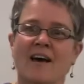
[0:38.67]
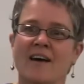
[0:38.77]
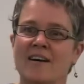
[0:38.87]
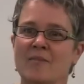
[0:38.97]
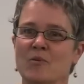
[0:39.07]

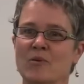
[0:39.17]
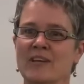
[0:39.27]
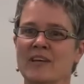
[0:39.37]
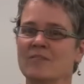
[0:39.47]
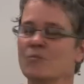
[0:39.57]
on
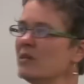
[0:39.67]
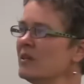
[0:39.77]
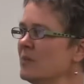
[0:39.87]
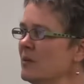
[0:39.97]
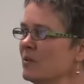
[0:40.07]
the end, we're
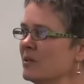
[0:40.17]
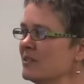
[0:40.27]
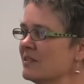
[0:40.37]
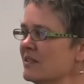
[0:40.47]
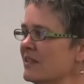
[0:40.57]
the people that did